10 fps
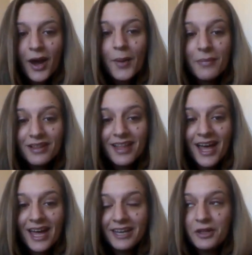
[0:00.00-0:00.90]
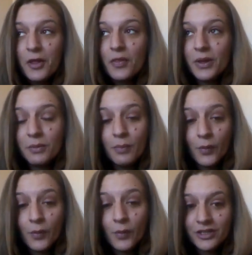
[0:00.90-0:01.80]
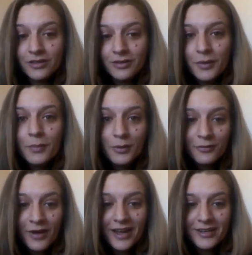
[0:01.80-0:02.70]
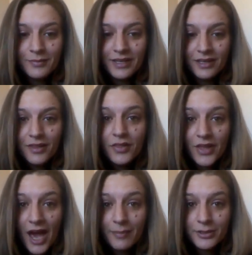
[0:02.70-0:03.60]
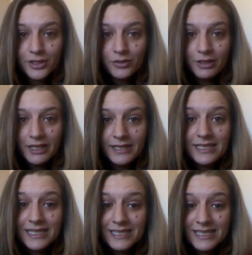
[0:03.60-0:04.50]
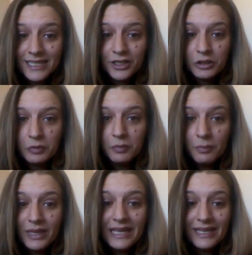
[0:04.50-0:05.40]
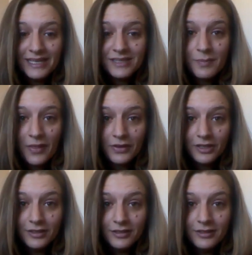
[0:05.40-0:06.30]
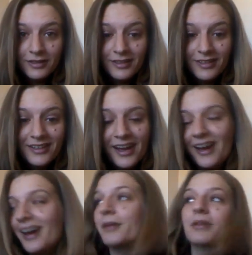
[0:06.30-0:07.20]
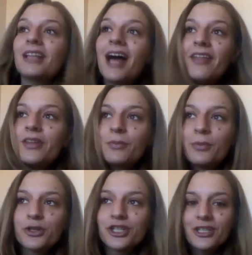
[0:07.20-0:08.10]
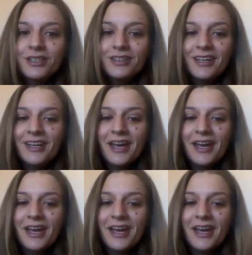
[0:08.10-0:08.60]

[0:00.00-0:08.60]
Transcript: I'm glad that abortion provided me the opportunity to continue being his mother. I'm glad that abortion